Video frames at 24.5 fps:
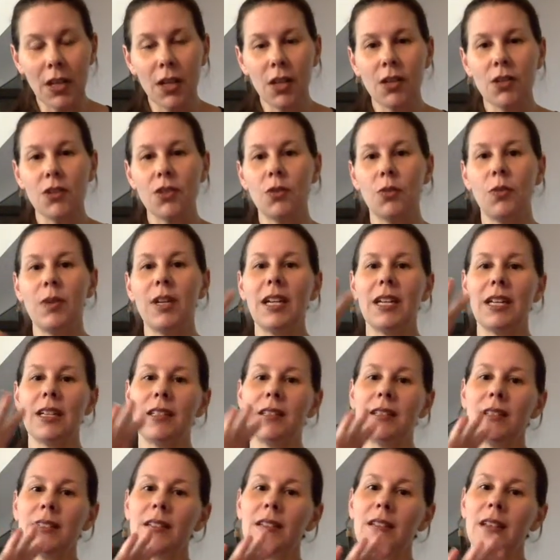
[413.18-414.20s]
So we
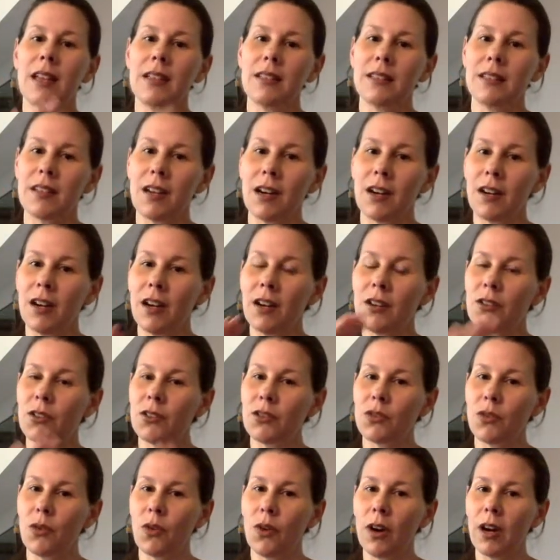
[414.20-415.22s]
can start our
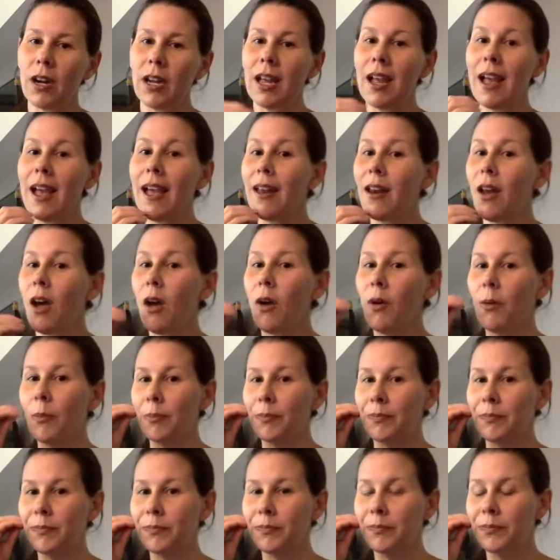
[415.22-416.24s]
story at home.
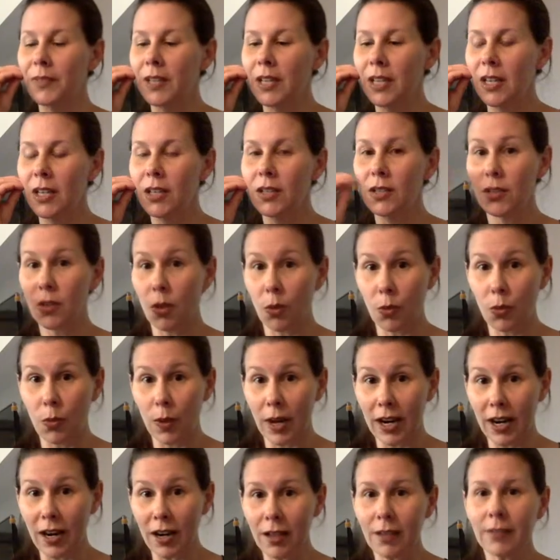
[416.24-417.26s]
So
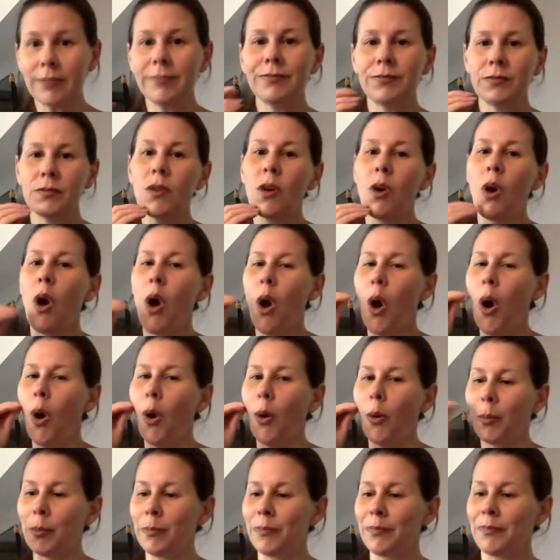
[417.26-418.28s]
where?
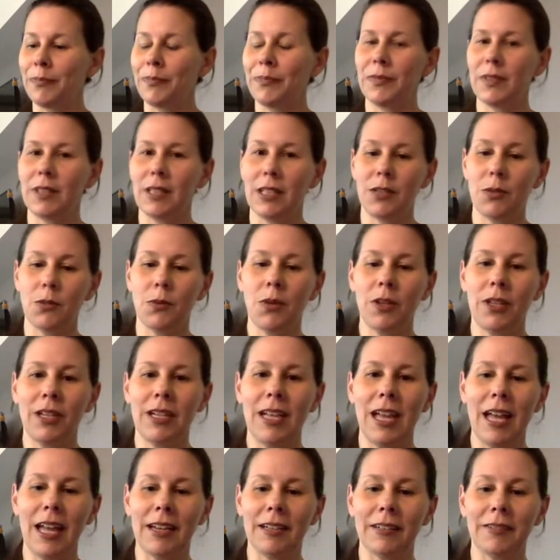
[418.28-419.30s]
Home. Let's roll it
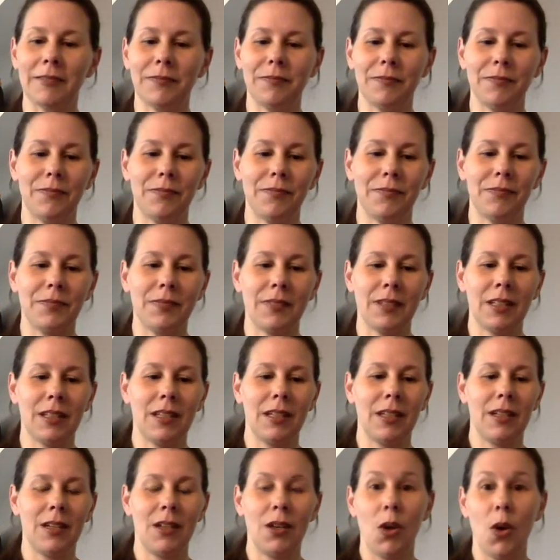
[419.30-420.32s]
again.
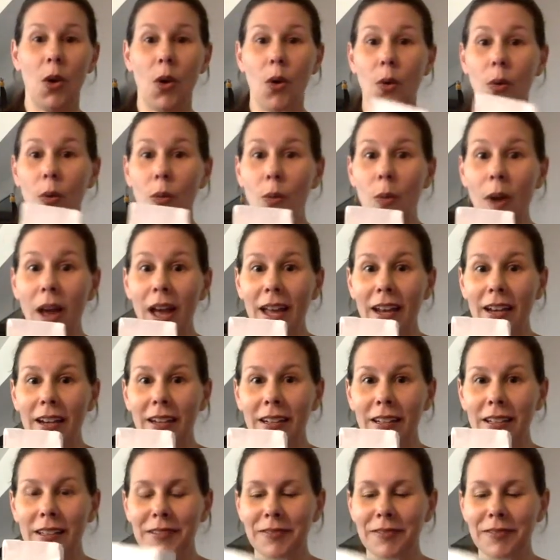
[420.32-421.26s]
When?